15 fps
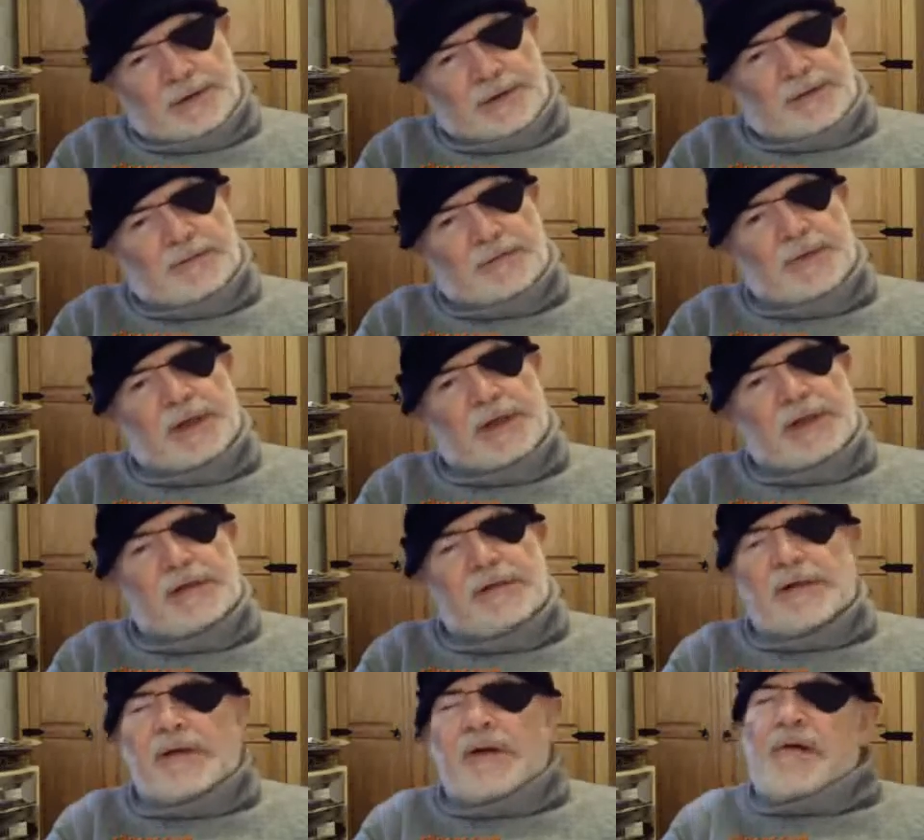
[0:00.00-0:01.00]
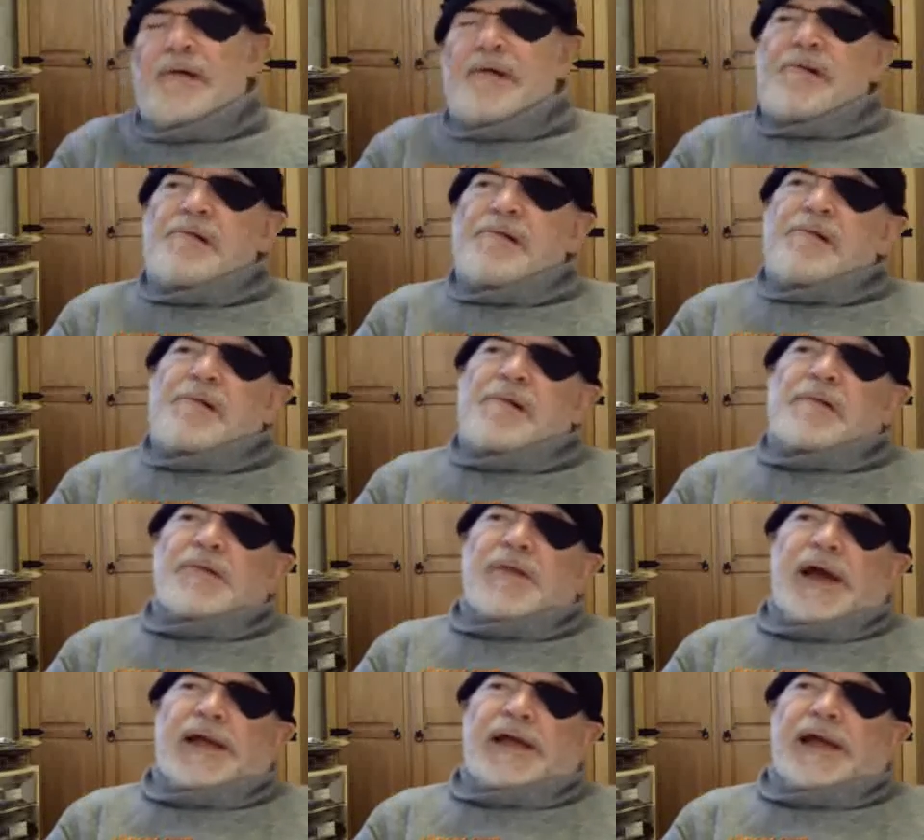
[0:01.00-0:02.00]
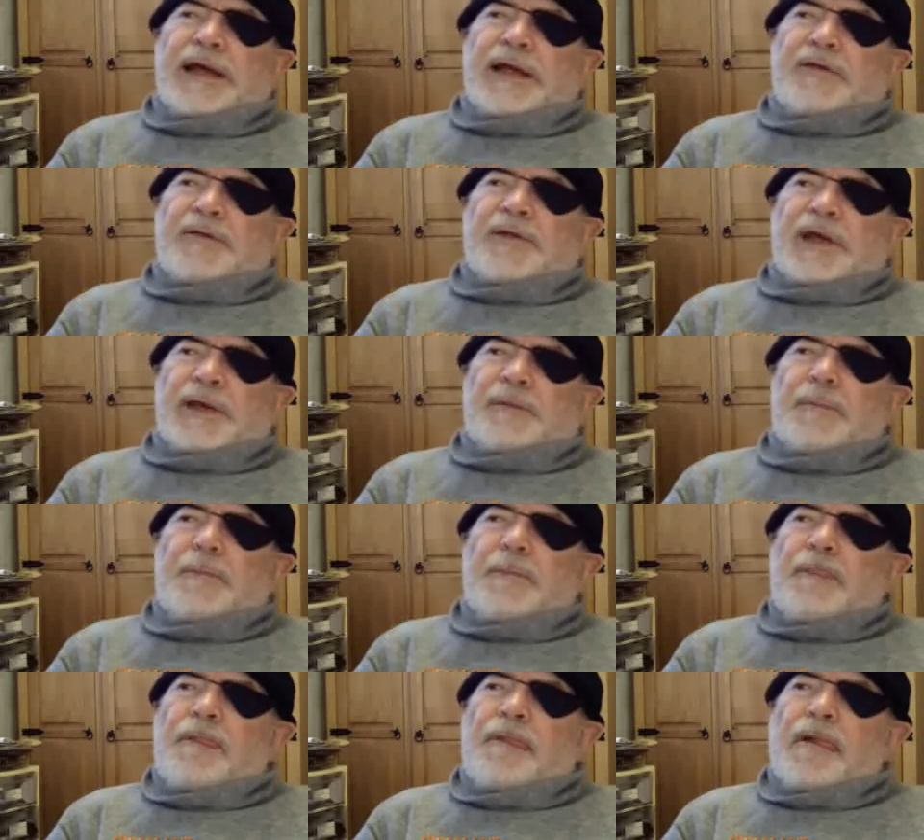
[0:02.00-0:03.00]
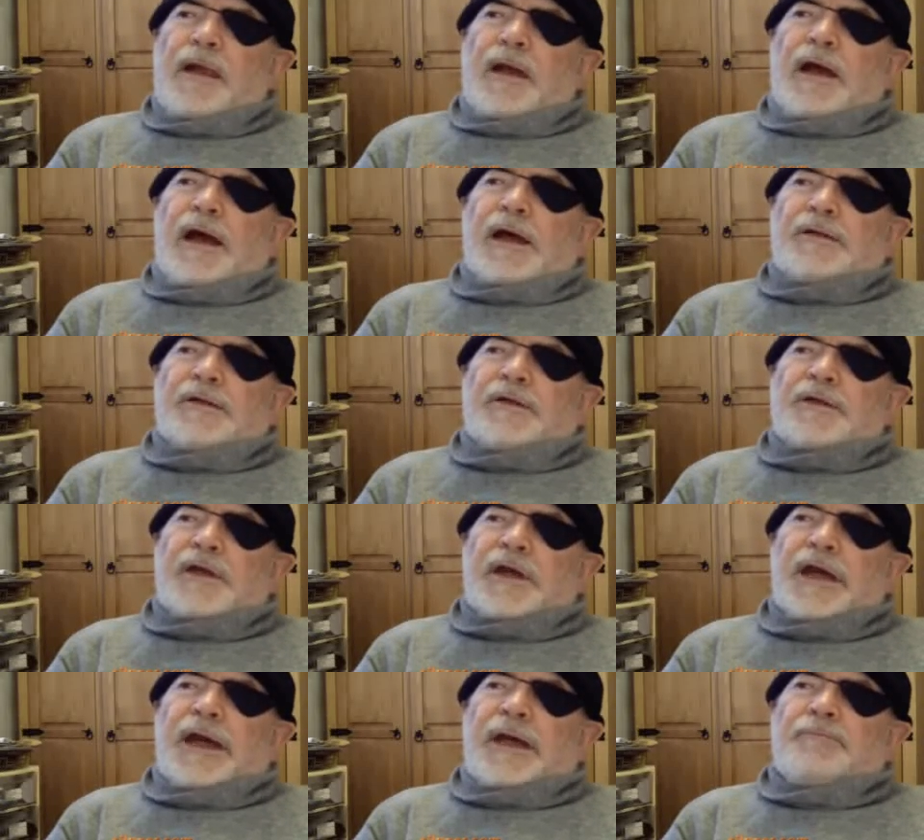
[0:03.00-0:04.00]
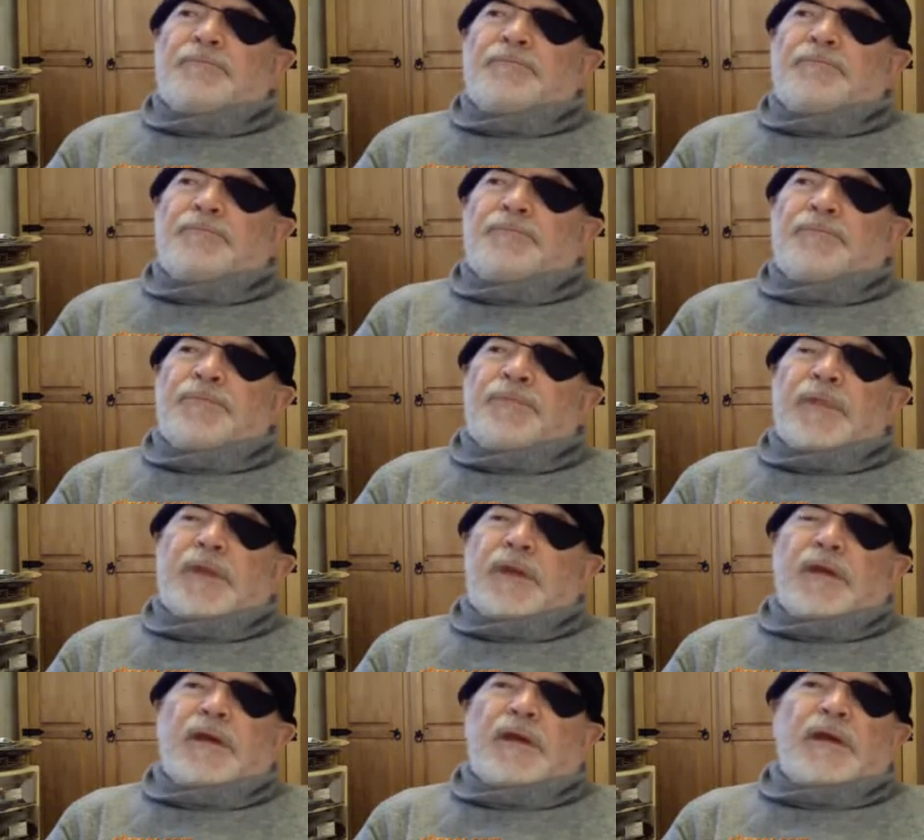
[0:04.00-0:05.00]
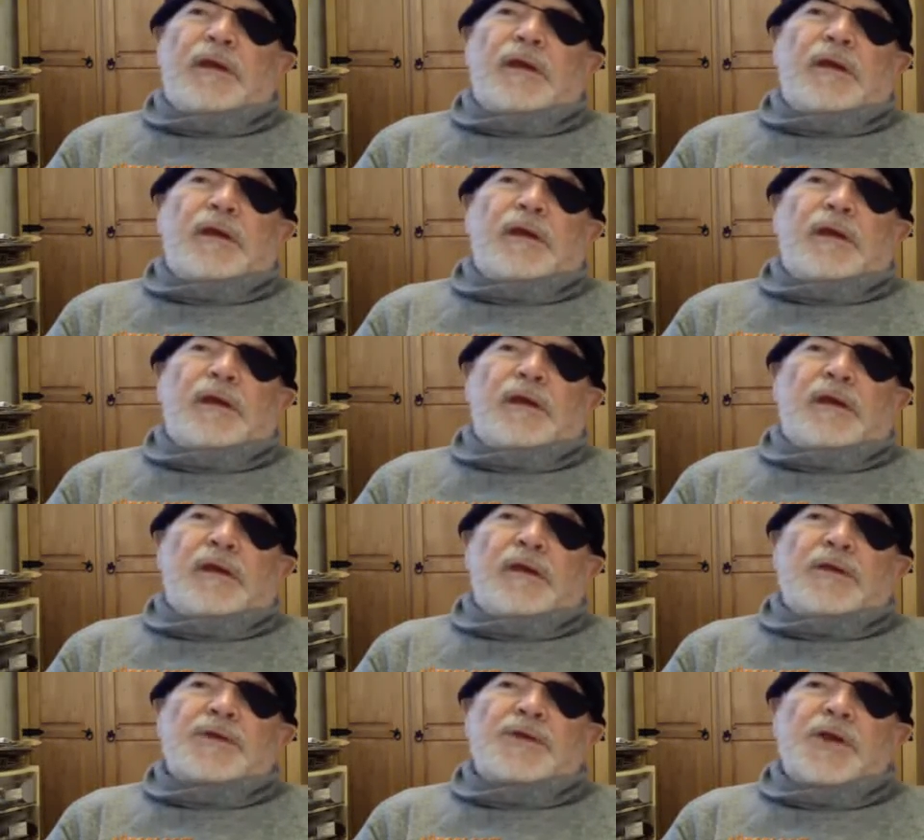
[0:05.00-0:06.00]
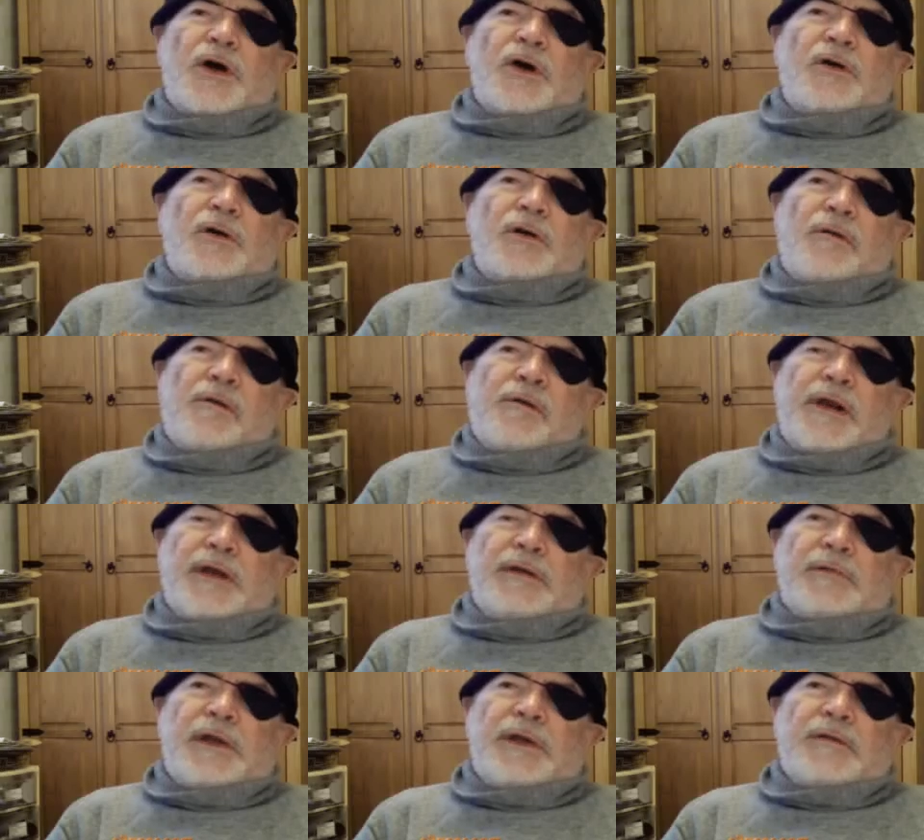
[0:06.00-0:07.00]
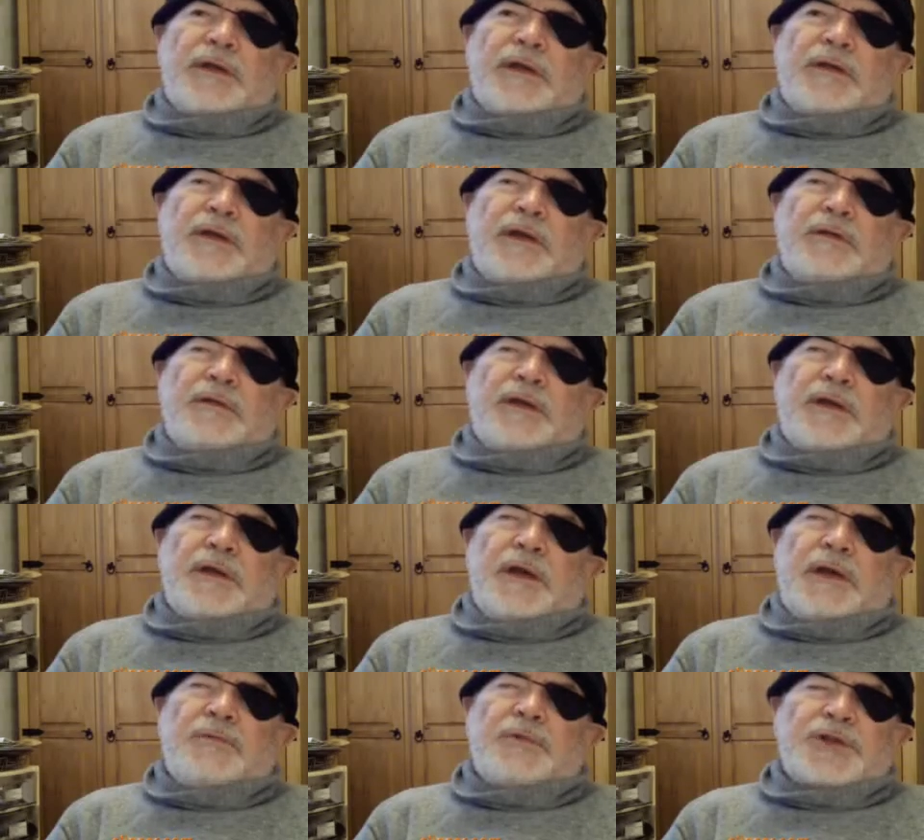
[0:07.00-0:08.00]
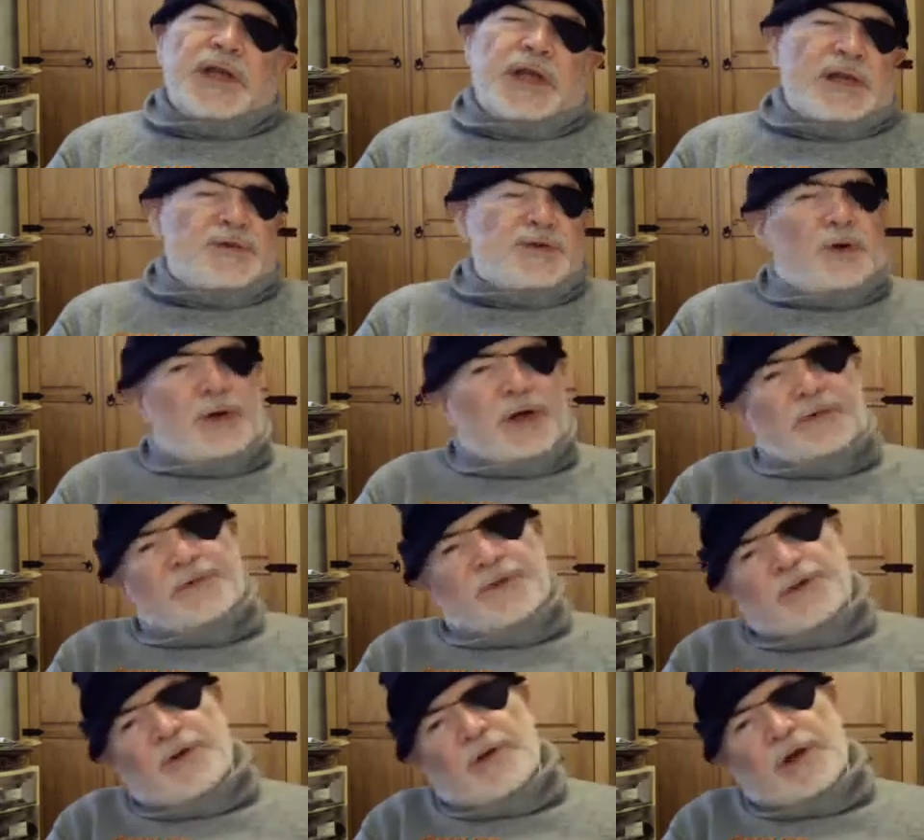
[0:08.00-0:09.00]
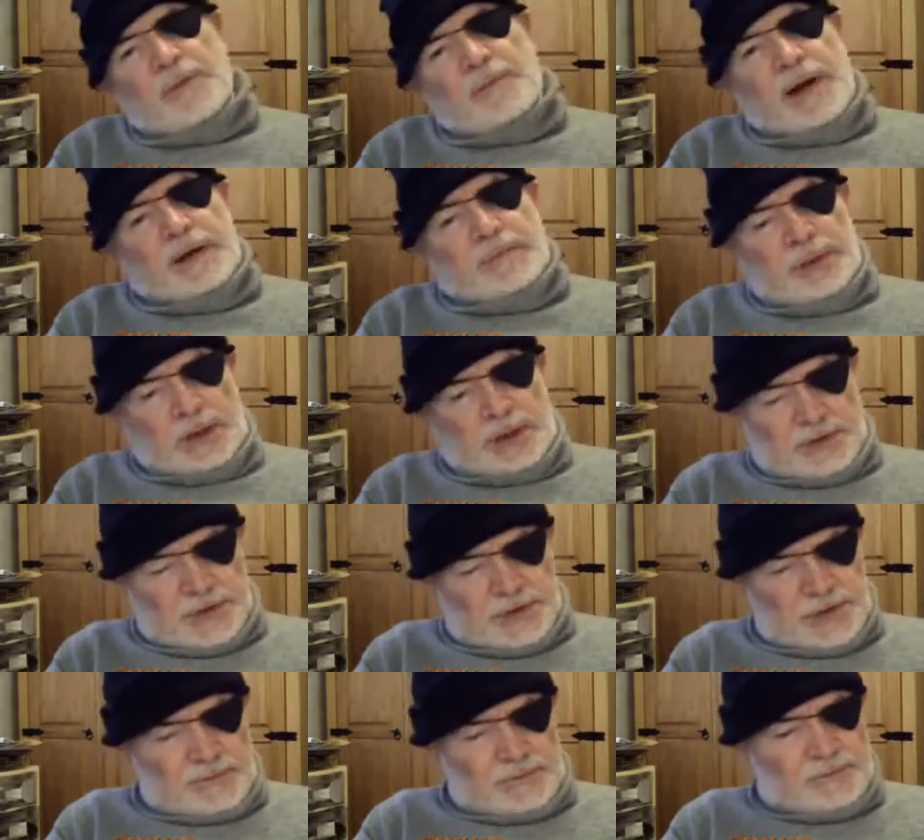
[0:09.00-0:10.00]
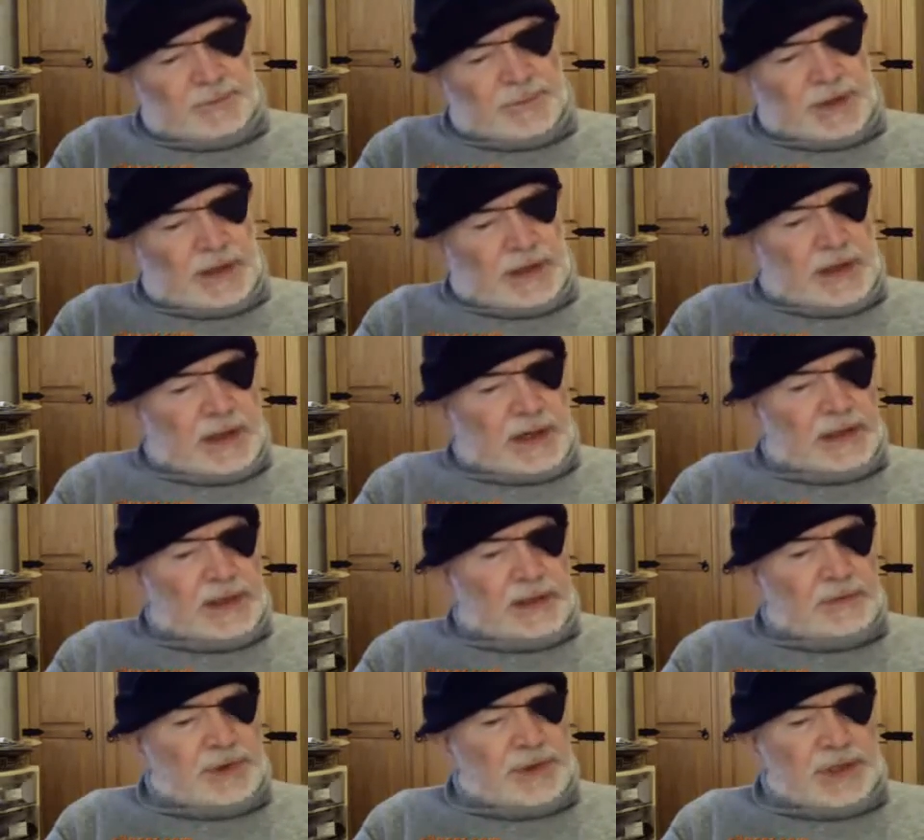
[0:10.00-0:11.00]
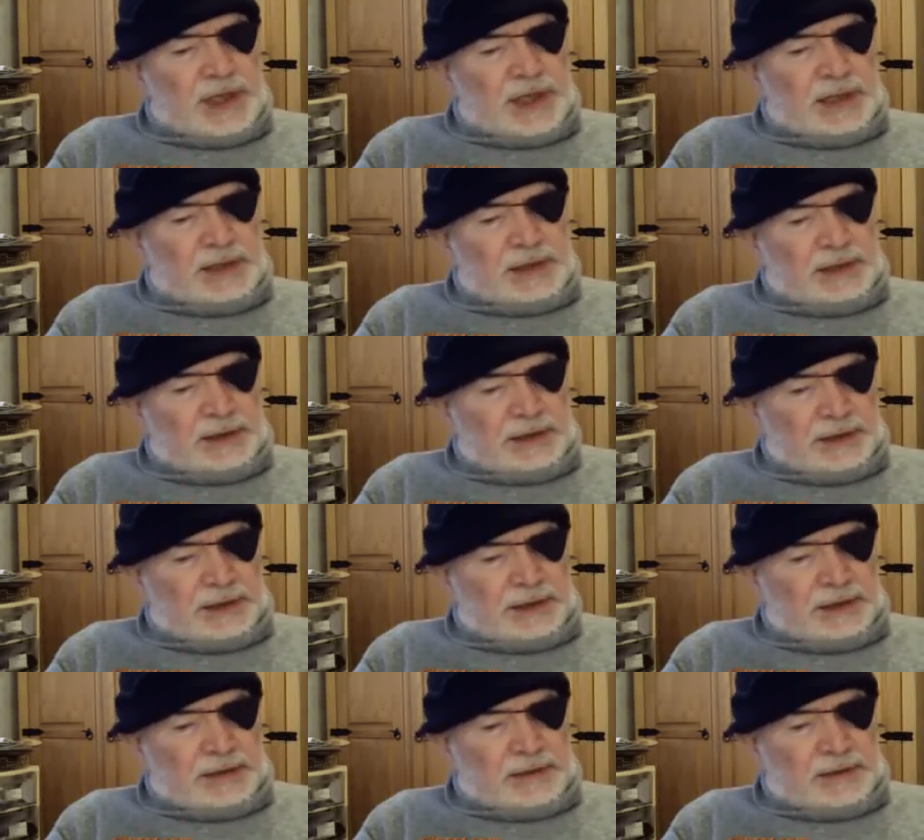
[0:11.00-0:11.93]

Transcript: you know, and that kind of thing. And so he was telling joke after joke about blondes, and he was saying